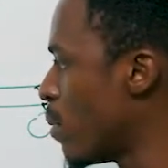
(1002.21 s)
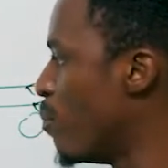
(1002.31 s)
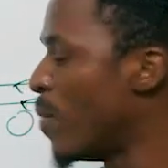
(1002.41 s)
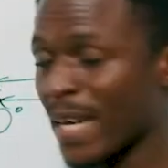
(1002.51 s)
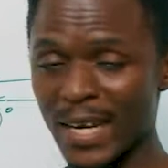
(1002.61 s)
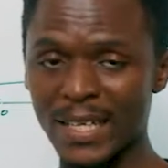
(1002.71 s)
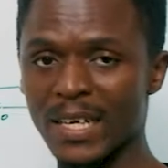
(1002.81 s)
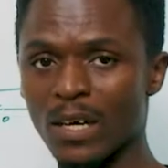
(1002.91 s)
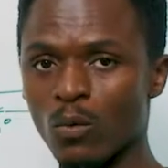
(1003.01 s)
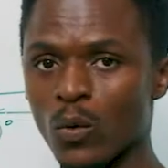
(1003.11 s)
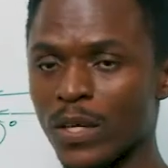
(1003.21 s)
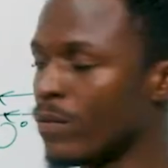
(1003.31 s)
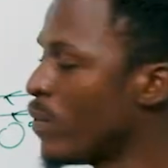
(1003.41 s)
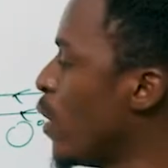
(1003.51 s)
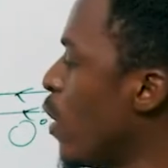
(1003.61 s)
Mechanical
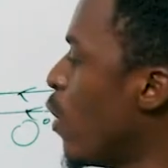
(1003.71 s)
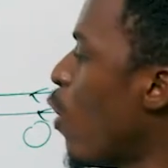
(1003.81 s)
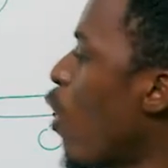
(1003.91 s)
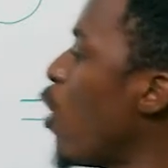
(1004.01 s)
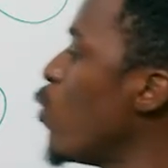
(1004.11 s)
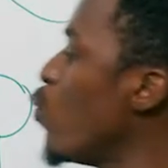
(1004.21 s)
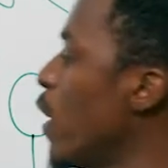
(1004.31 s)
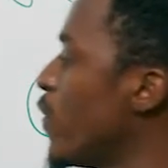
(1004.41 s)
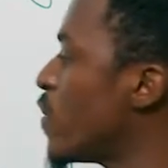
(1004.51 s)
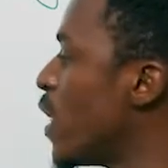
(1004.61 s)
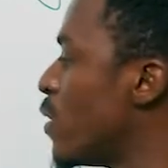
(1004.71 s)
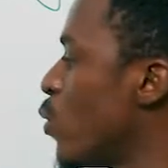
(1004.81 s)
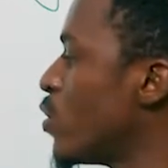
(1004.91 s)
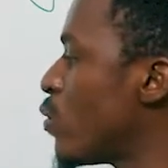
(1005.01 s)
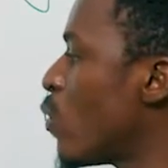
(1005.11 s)
wave. All waves that
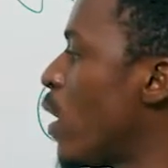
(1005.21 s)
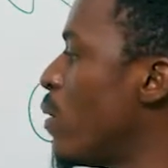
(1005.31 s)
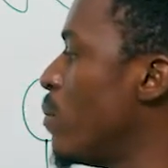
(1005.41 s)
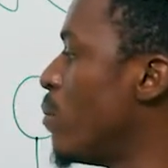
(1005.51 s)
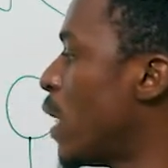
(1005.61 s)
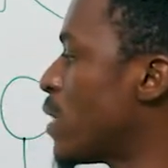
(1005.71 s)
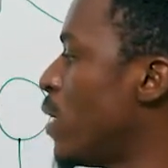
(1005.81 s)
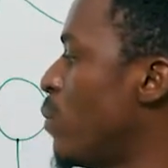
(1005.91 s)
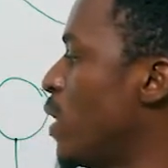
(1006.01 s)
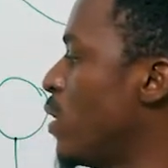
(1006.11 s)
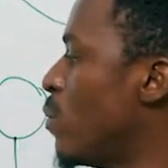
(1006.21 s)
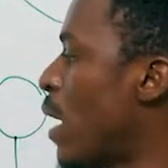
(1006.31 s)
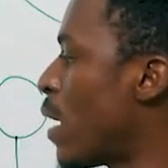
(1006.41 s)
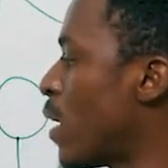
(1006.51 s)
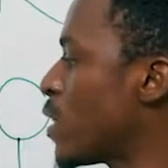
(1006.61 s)
don't require material medium
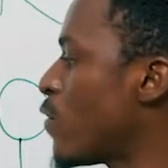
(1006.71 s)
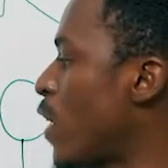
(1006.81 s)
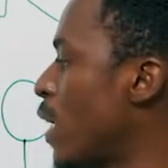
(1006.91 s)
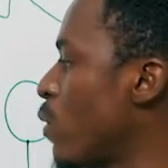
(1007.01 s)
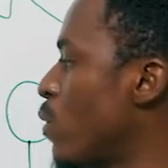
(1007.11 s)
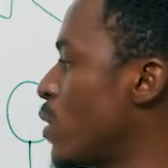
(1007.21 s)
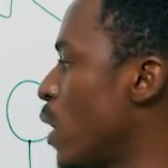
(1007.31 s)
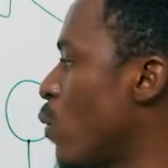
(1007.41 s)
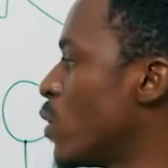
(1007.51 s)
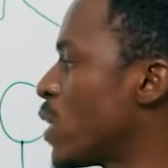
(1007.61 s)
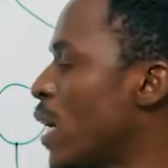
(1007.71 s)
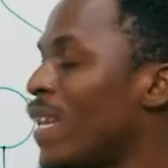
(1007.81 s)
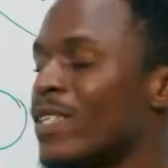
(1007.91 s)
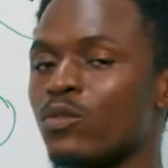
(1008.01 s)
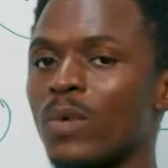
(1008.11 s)
are classified under what?
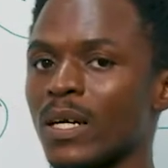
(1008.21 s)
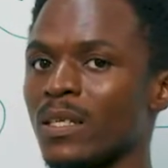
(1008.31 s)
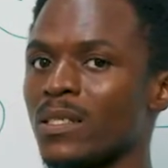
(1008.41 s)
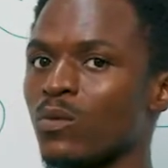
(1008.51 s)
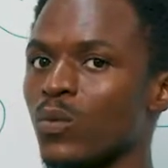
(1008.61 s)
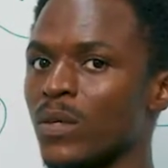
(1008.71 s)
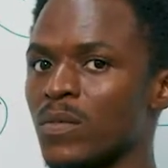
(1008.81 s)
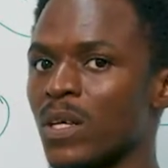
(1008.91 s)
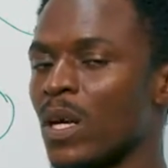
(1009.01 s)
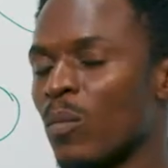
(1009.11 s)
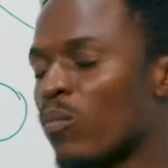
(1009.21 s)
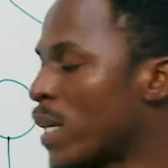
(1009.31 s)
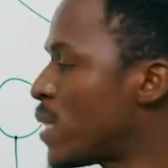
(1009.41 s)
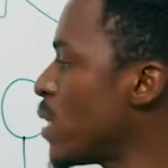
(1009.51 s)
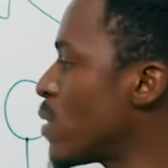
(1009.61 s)
Electromagnetic waves. But I
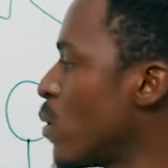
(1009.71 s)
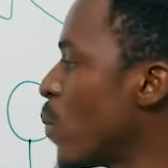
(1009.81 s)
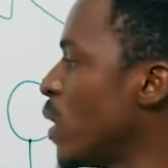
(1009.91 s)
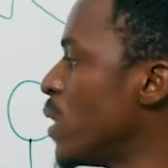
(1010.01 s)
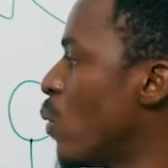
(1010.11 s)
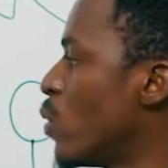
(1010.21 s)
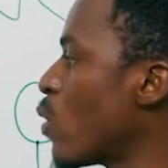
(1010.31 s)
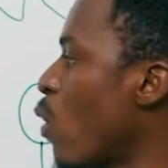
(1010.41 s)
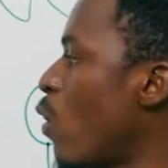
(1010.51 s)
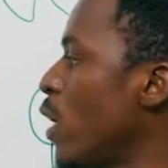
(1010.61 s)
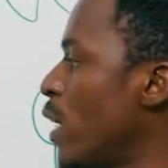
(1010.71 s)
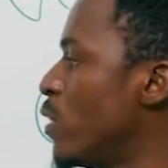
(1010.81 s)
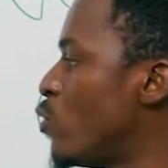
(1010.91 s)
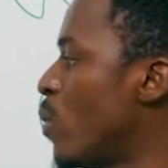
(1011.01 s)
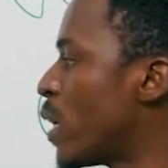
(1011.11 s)
said something that what? All
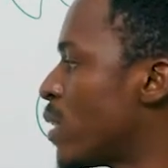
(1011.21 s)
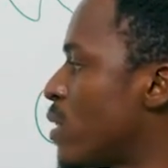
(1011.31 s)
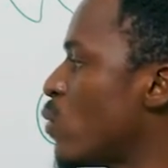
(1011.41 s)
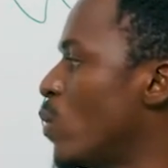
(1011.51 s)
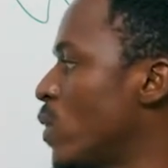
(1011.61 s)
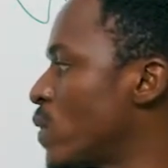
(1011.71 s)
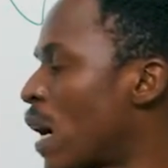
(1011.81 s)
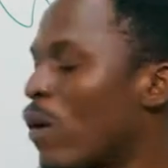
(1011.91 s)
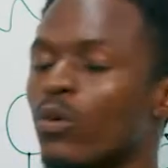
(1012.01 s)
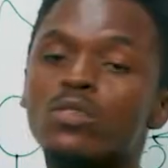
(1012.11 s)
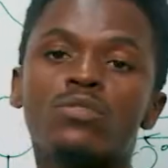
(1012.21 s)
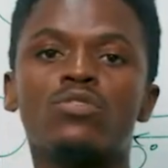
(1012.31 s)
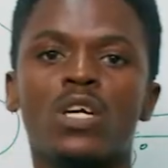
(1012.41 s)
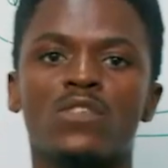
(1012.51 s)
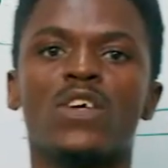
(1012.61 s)
electromagnetic waves are what?
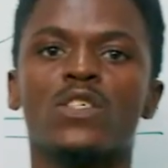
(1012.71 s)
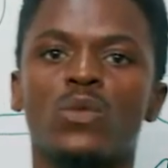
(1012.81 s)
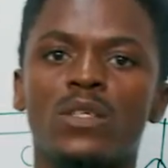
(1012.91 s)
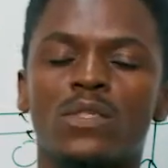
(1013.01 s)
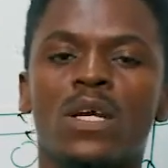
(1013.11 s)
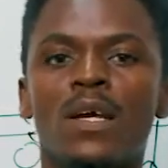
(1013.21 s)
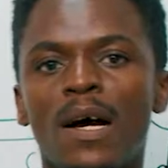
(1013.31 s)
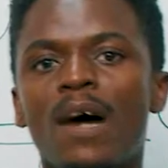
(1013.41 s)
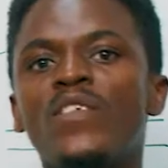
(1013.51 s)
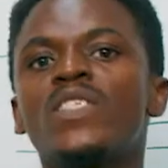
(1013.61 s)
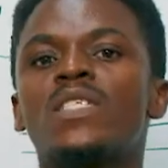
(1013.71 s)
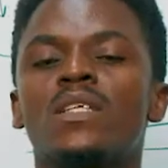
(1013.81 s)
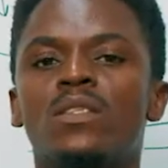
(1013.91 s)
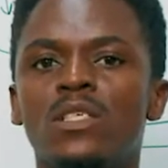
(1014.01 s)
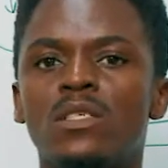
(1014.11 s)
Transverse waves. Having
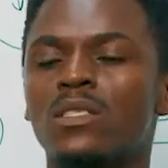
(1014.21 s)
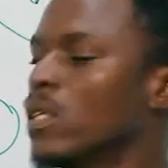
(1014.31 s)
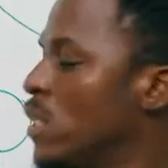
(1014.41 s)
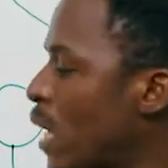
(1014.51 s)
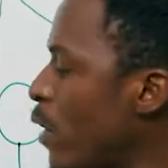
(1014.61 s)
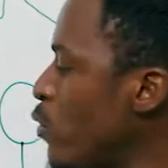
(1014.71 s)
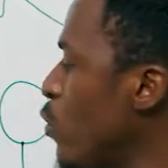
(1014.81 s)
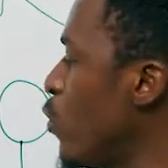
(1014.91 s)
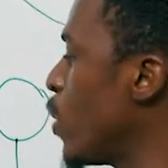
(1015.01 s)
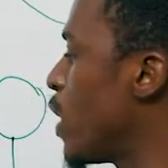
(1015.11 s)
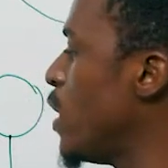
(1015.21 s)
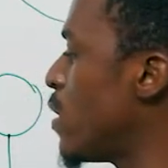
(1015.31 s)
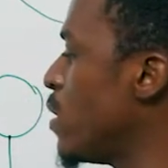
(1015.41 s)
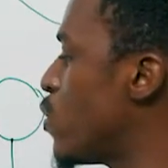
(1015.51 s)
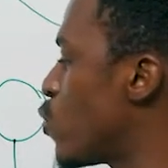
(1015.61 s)
said this, now you know the key
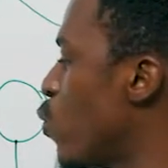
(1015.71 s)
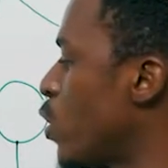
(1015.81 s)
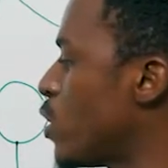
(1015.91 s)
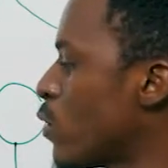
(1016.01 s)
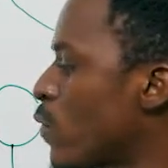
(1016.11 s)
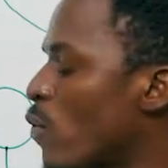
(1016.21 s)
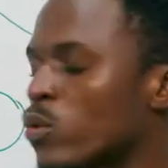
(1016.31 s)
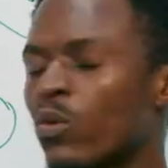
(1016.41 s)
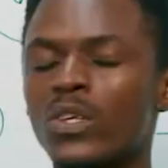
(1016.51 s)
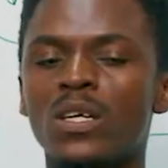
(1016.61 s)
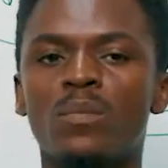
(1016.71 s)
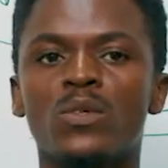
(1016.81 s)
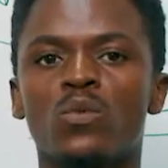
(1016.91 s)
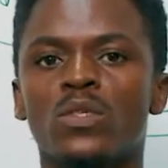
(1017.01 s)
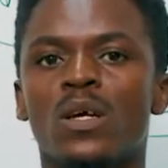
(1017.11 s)
things to watch out for talking
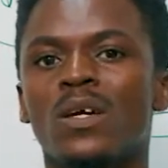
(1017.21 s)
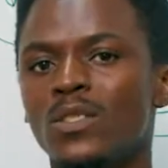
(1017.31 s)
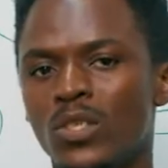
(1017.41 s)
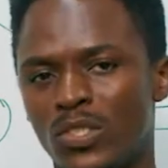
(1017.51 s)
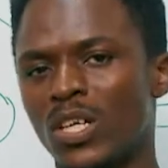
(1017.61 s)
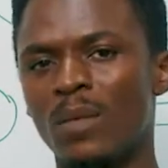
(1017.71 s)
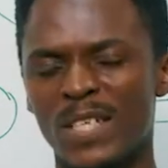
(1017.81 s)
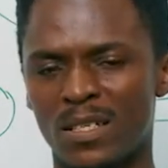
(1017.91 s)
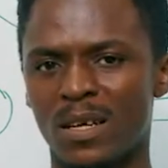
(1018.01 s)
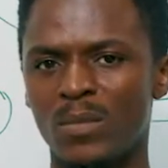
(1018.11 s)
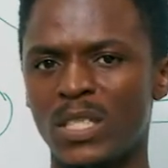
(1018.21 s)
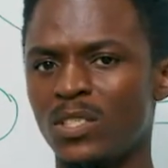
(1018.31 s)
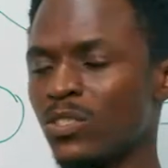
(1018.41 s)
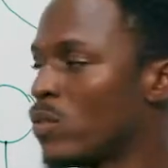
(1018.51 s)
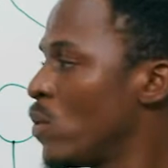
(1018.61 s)
about what? Your Jamb
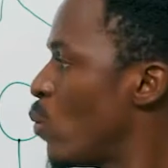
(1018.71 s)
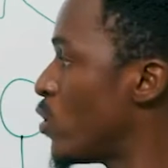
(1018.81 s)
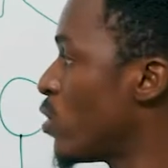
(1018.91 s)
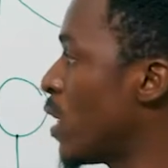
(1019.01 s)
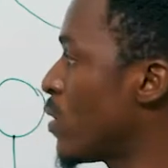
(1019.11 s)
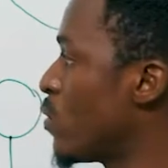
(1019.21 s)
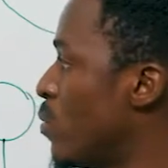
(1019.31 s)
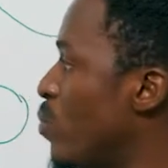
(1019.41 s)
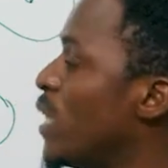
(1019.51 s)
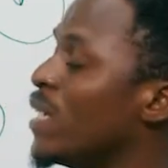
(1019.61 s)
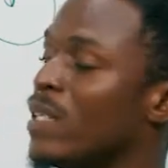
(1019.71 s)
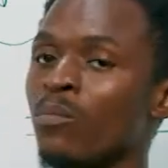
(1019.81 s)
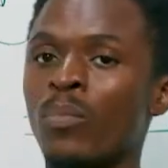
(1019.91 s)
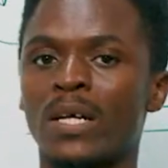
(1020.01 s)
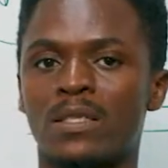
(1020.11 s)
examination with regards to the beginning
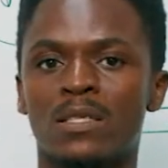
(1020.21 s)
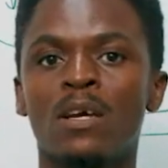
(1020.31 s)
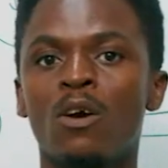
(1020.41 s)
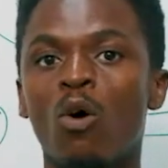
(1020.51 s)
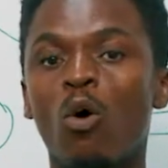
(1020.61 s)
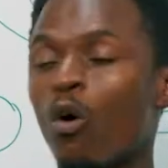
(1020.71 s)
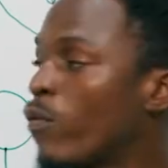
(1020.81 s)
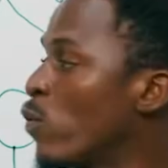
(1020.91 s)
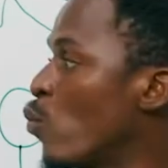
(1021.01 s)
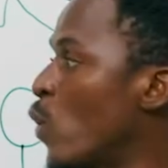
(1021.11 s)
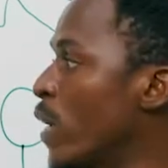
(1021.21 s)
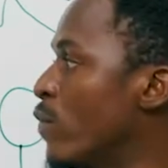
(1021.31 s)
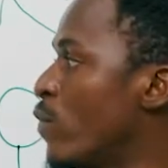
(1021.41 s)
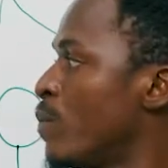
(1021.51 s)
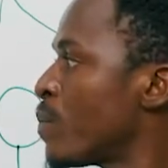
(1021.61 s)
part of wave.